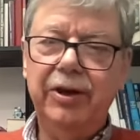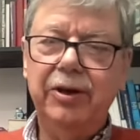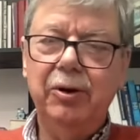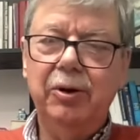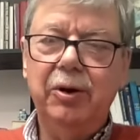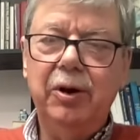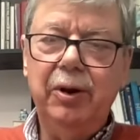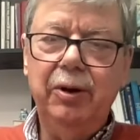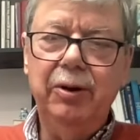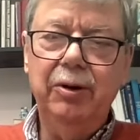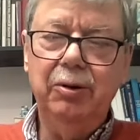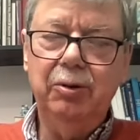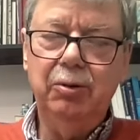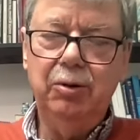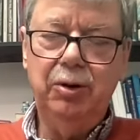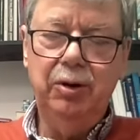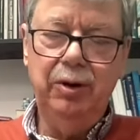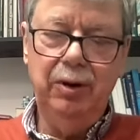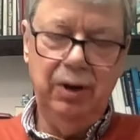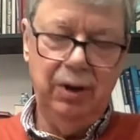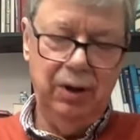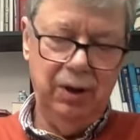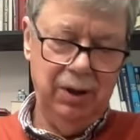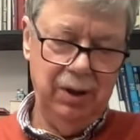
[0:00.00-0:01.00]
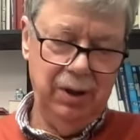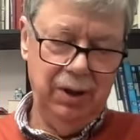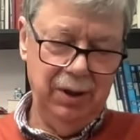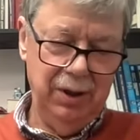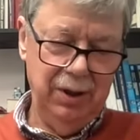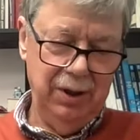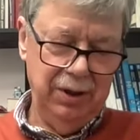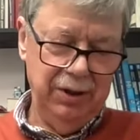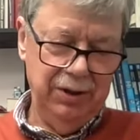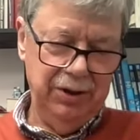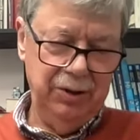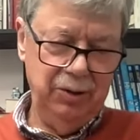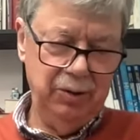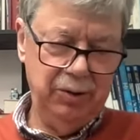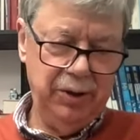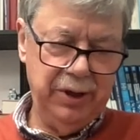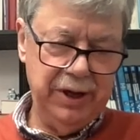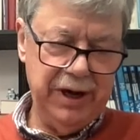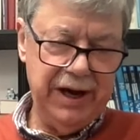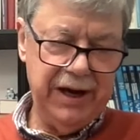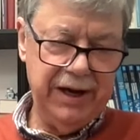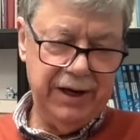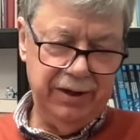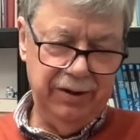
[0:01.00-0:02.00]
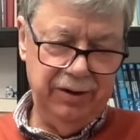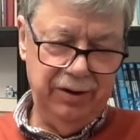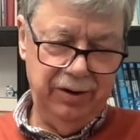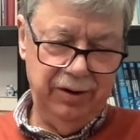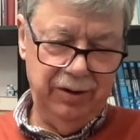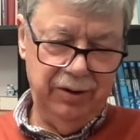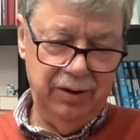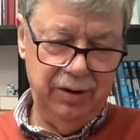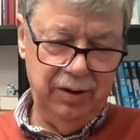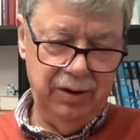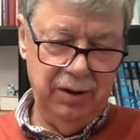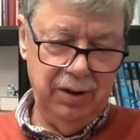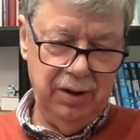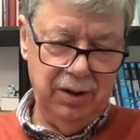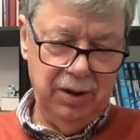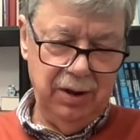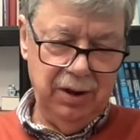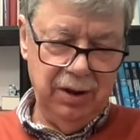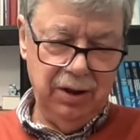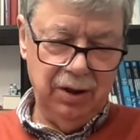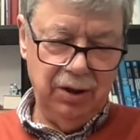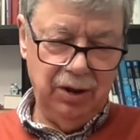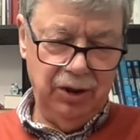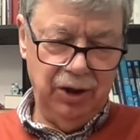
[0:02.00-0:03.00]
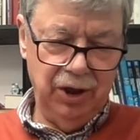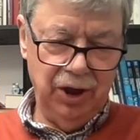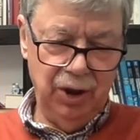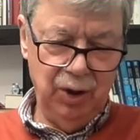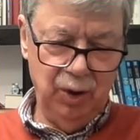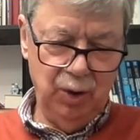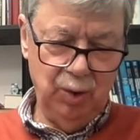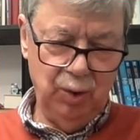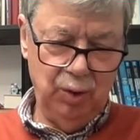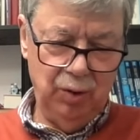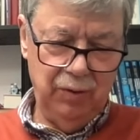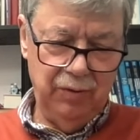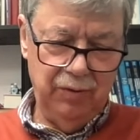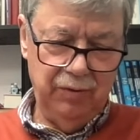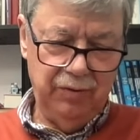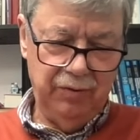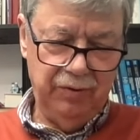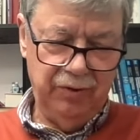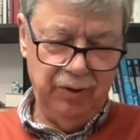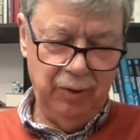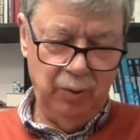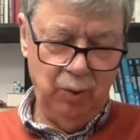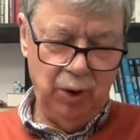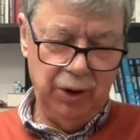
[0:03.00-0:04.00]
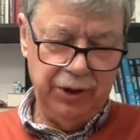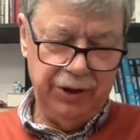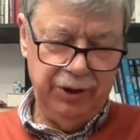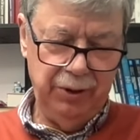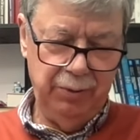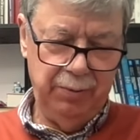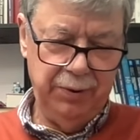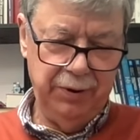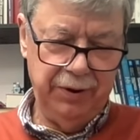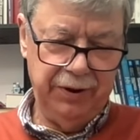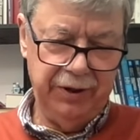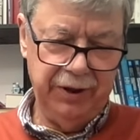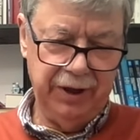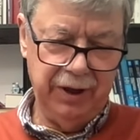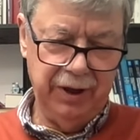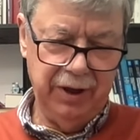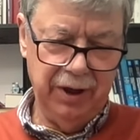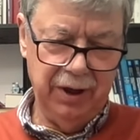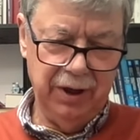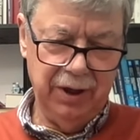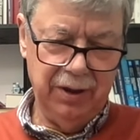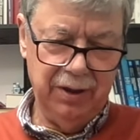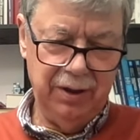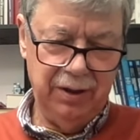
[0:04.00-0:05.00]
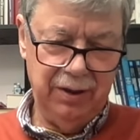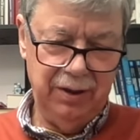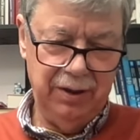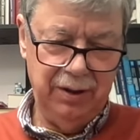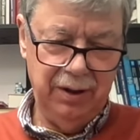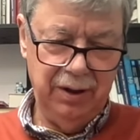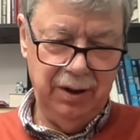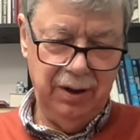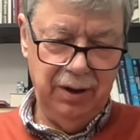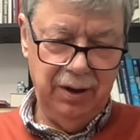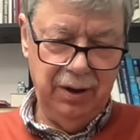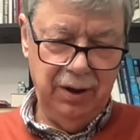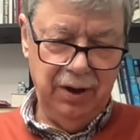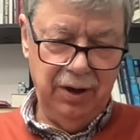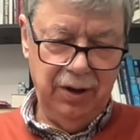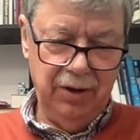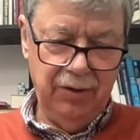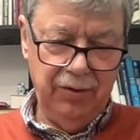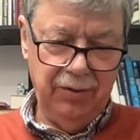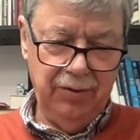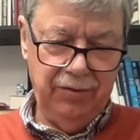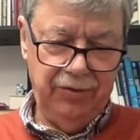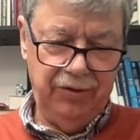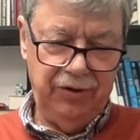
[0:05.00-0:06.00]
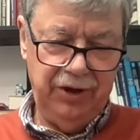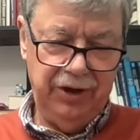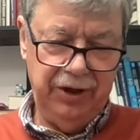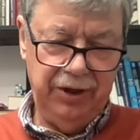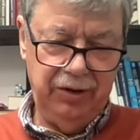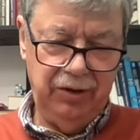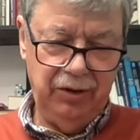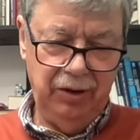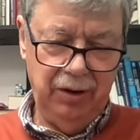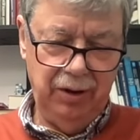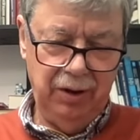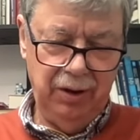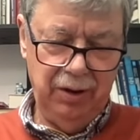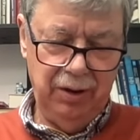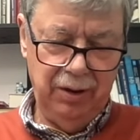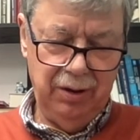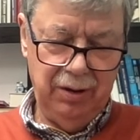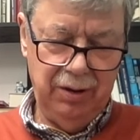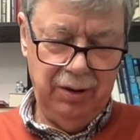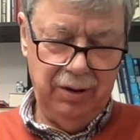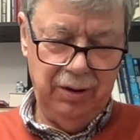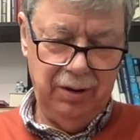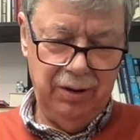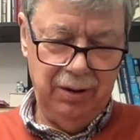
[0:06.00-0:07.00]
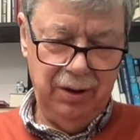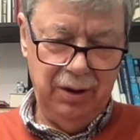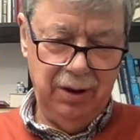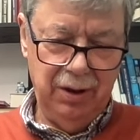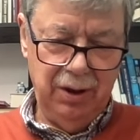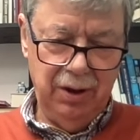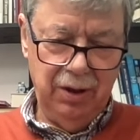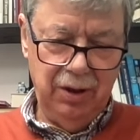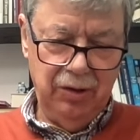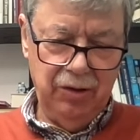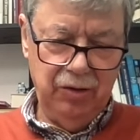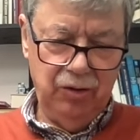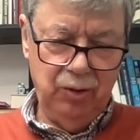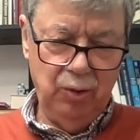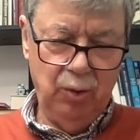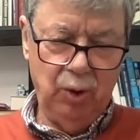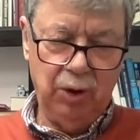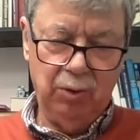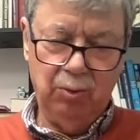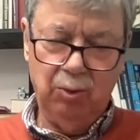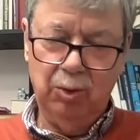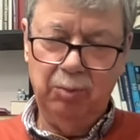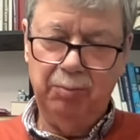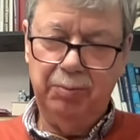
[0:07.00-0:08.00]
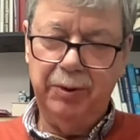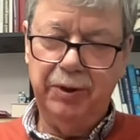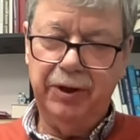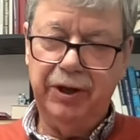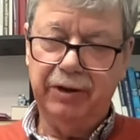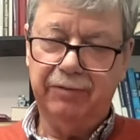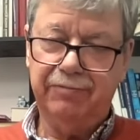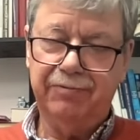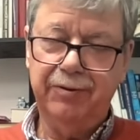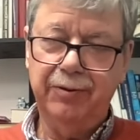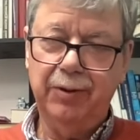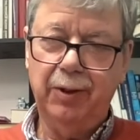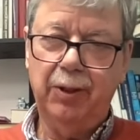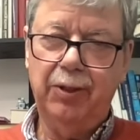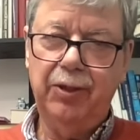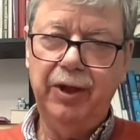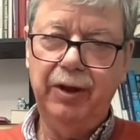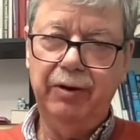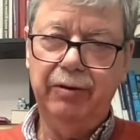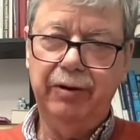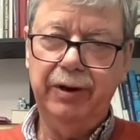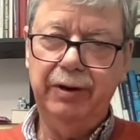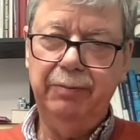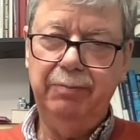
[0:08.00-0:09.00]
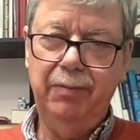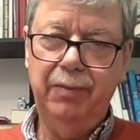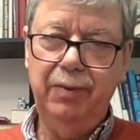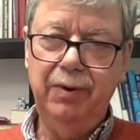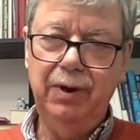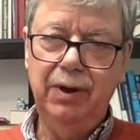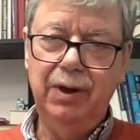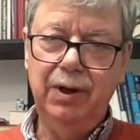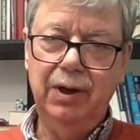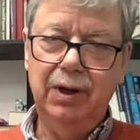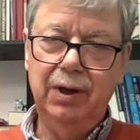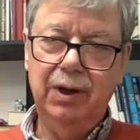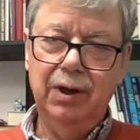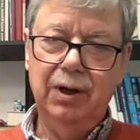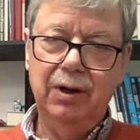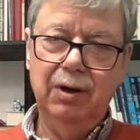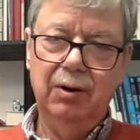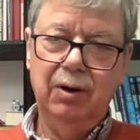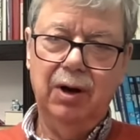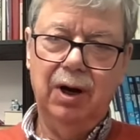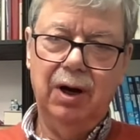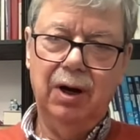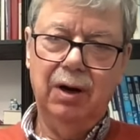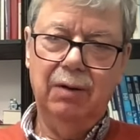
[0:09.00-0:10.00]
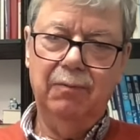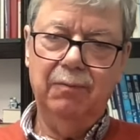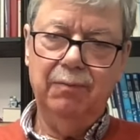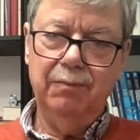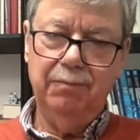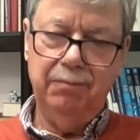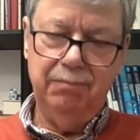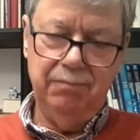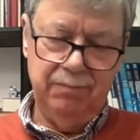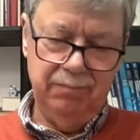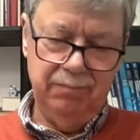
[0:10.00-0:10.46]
you you you can go from what you predict, uh, seed to what would predict from the theory, um,